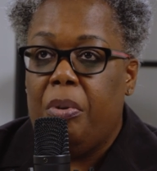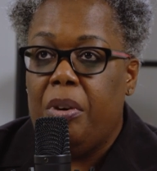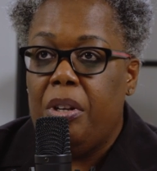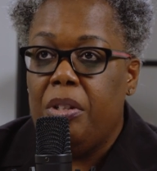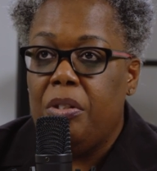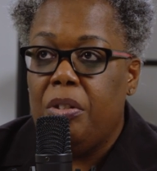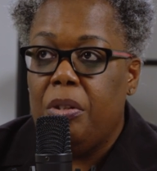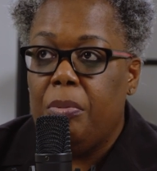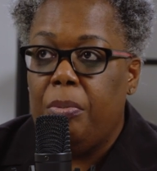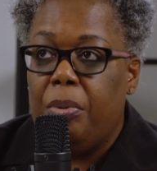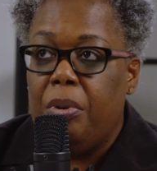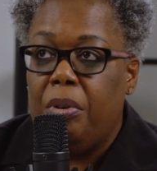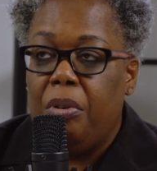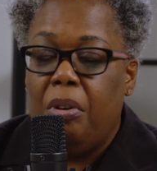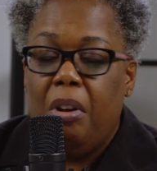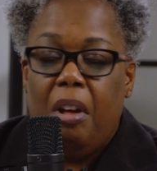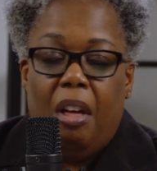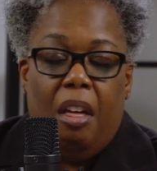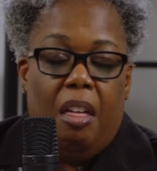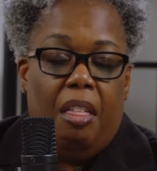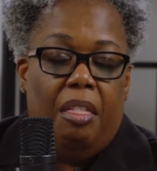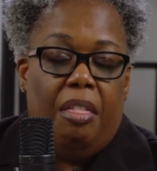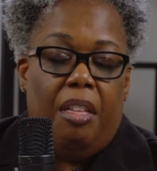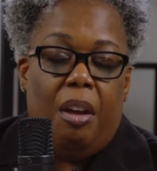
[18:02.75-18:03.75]
principal.
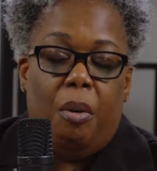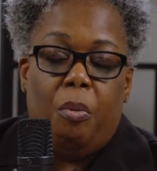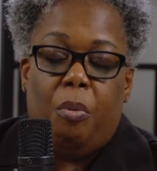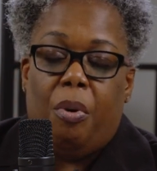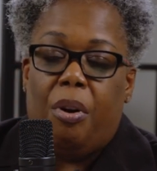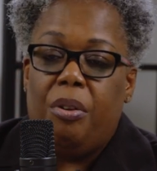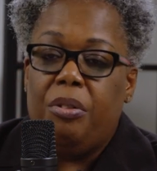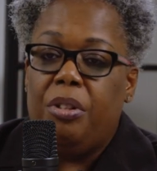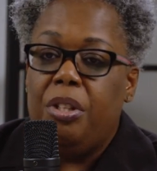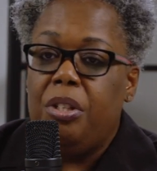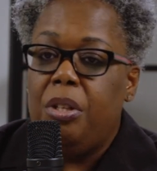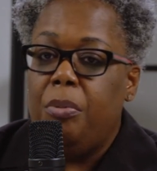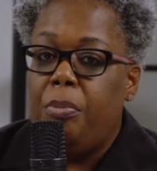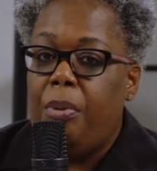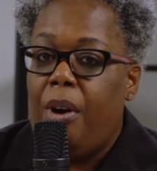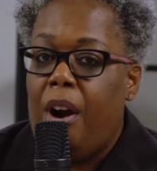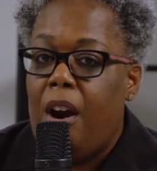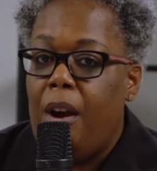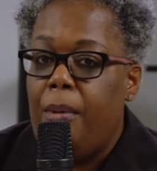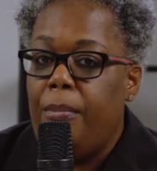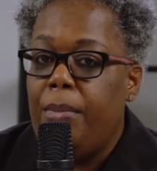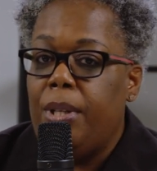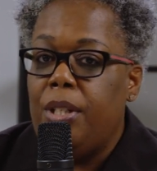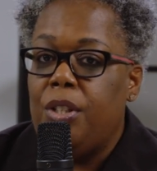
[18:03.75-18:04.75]
They weren't the
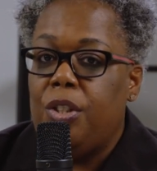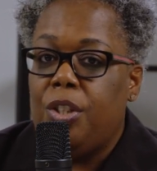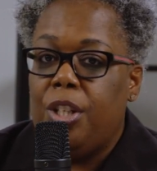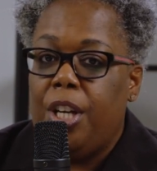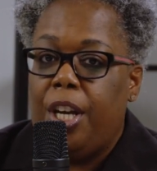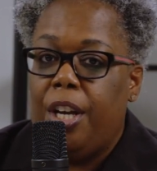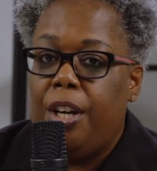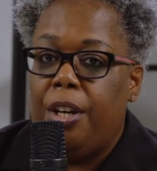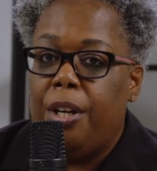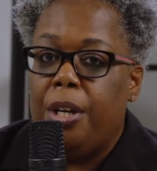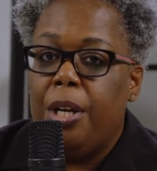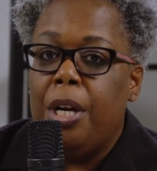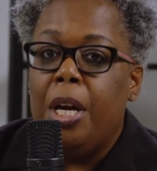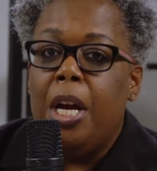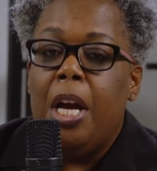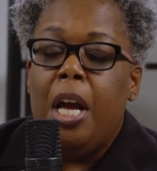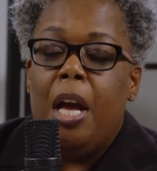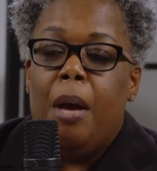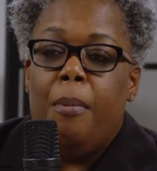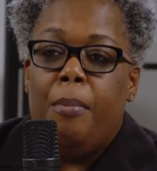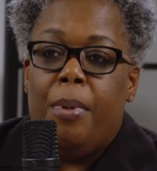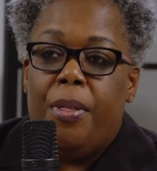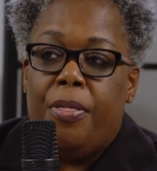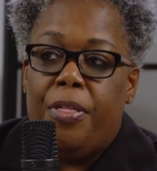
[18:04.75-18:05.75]
department chair,
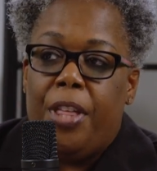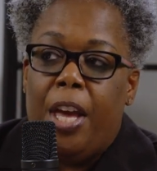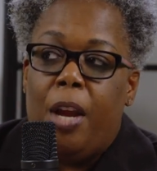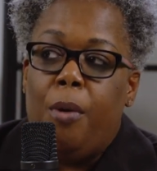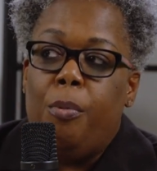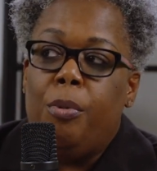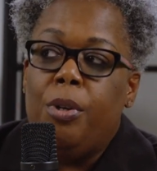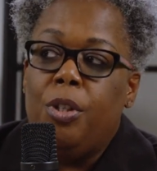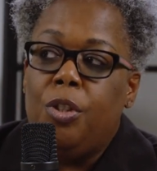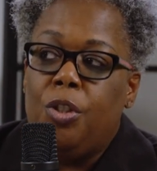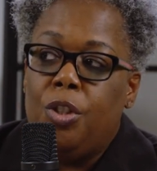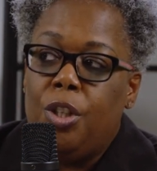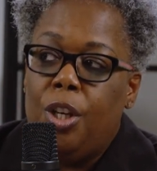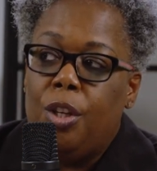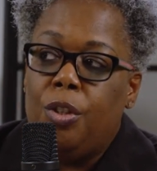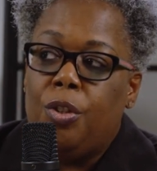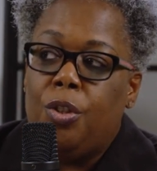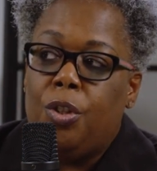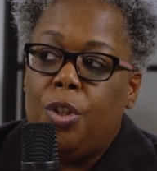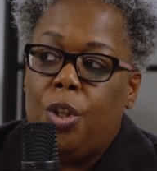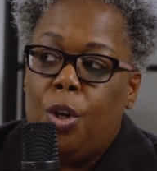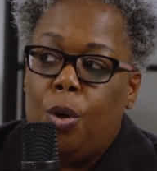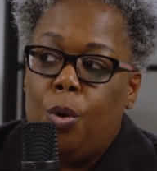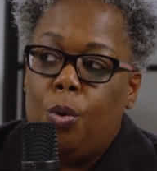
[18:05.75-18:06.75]
but they were
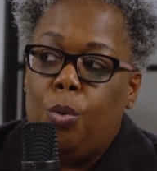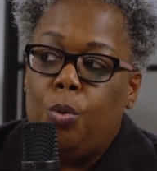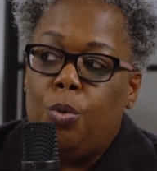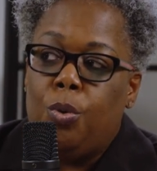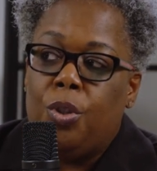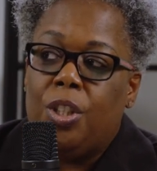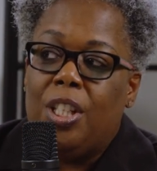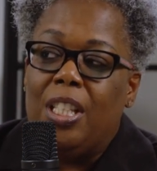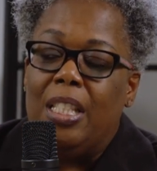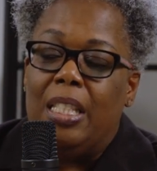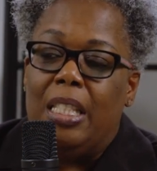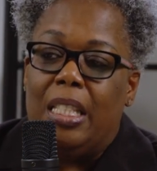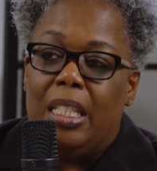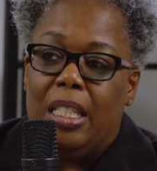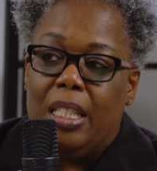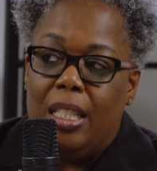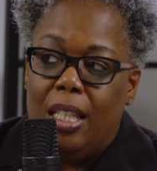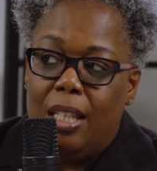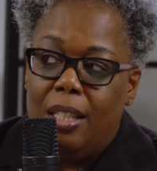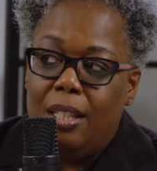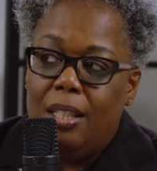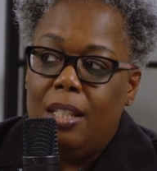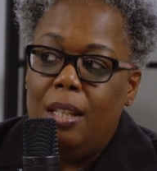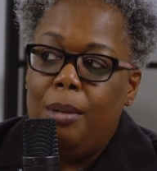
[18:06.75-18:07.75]
just those
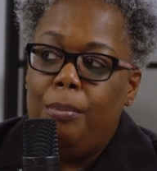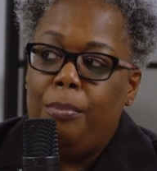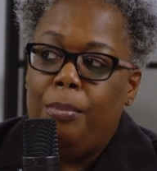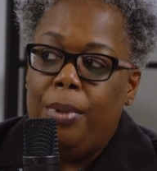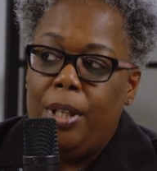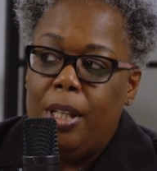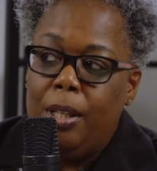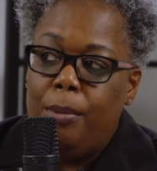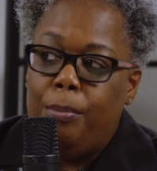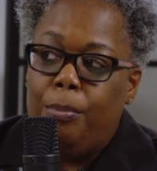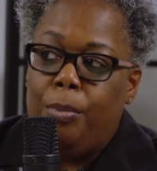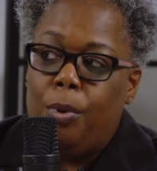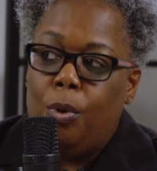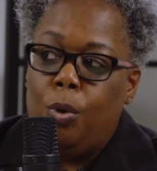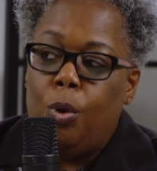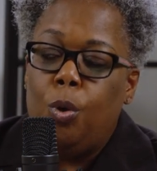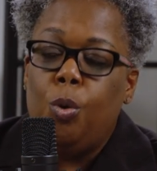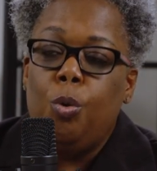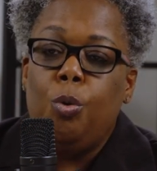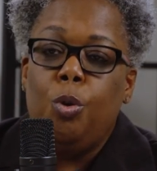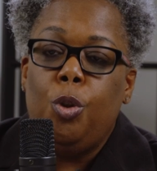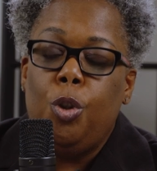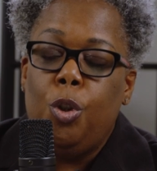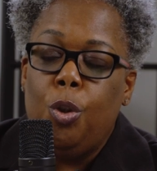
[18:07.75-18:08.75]
consistent people
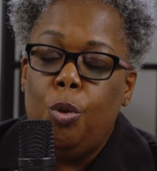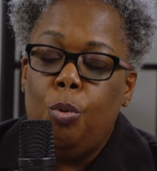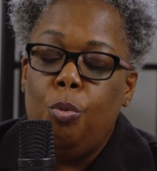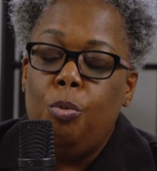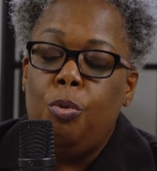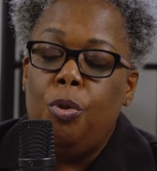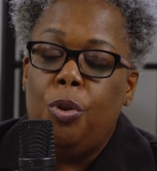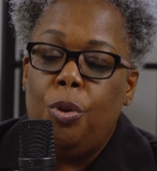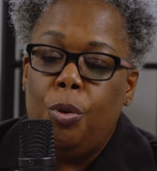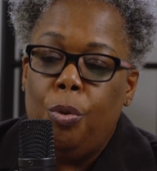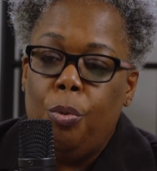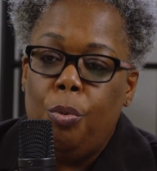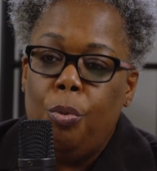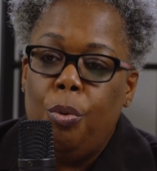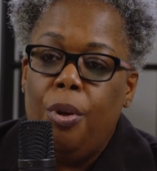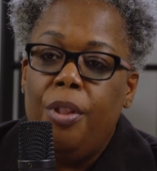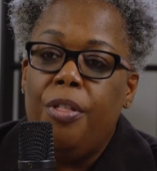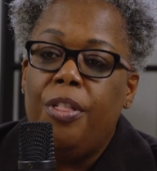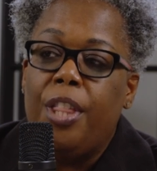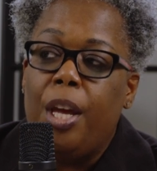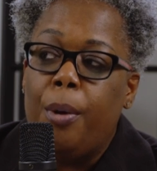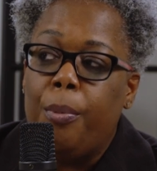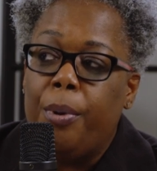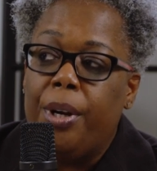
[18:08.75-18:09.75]
who you knew
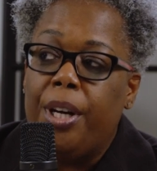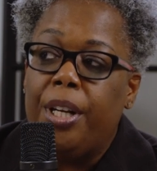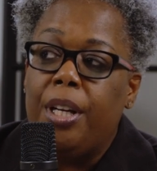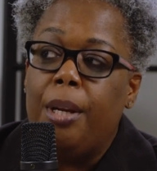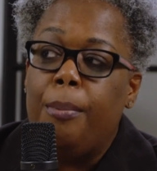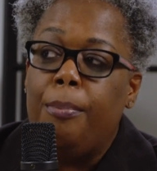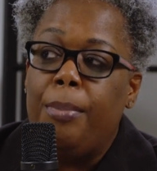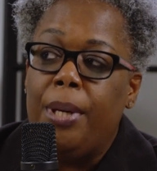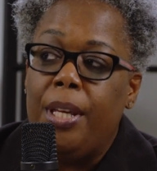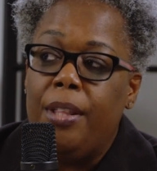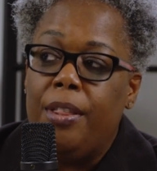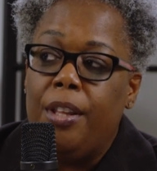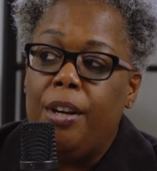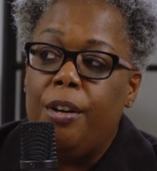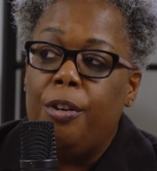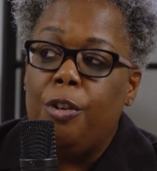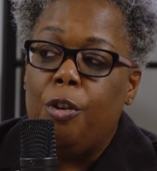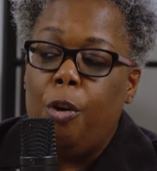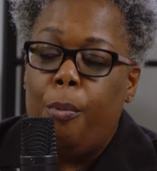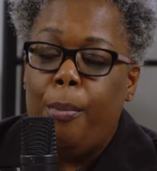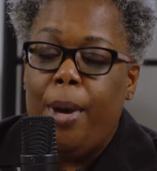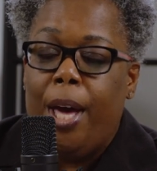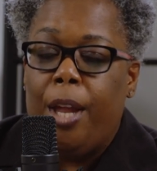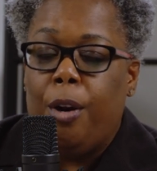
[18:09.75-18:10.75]
they were going to be there
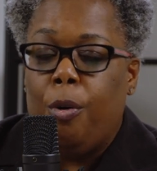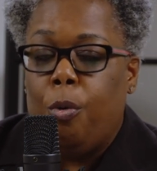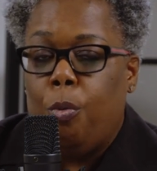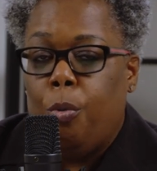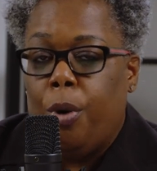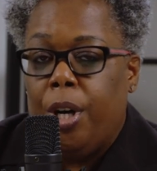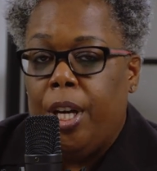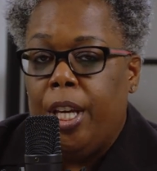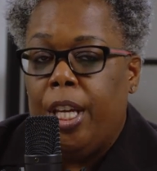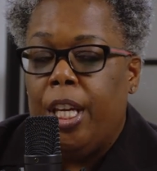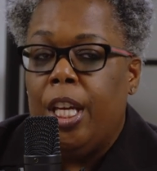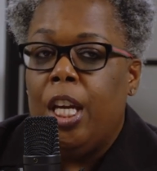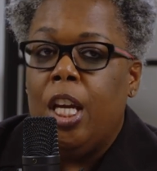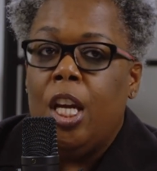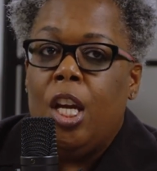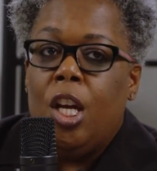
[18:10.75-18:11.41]
no matter what.